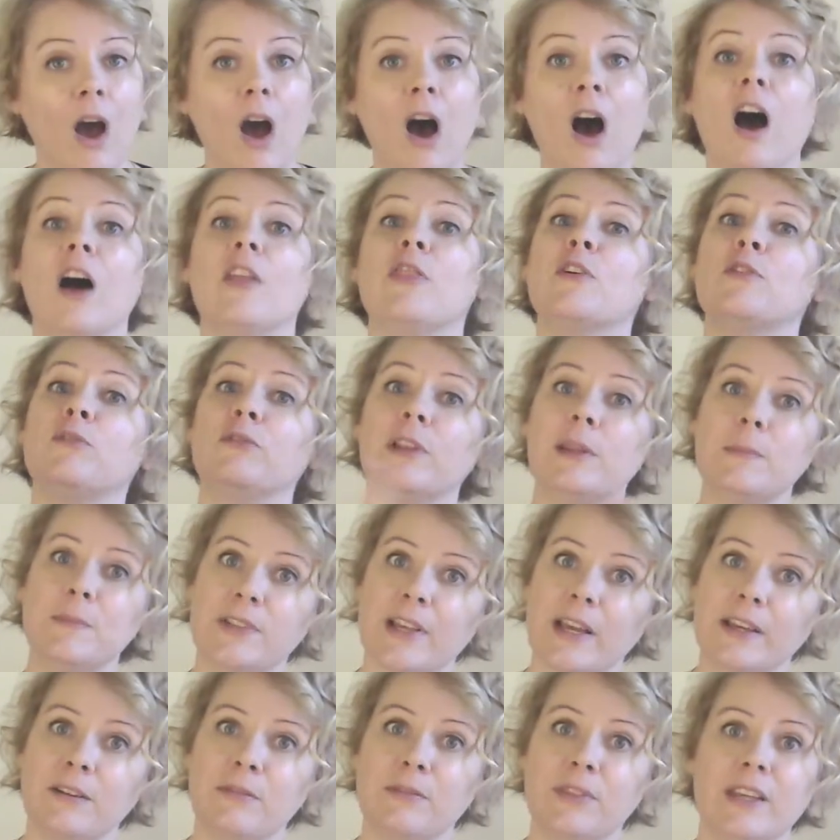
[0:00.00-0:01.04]
On the flip
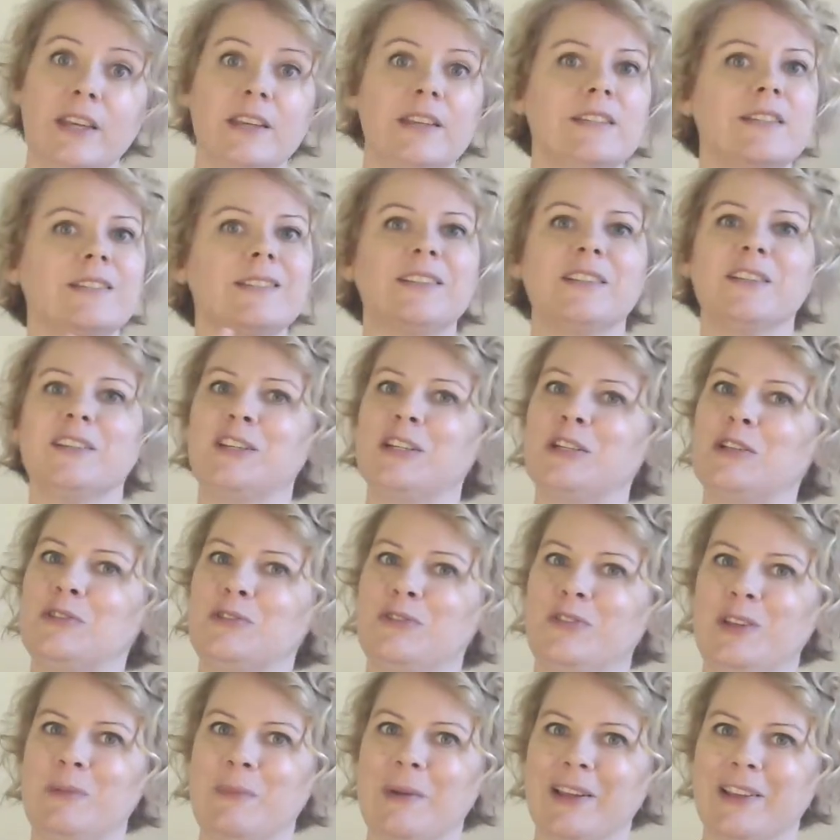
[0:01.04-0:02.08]
side of this,
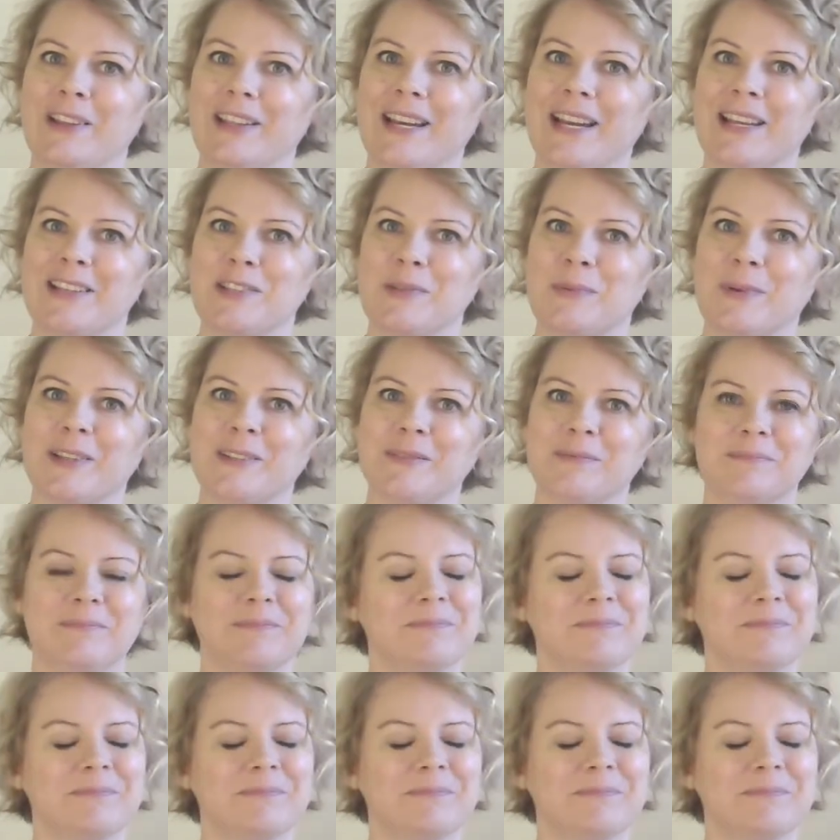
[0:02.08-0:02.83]
female enhancement.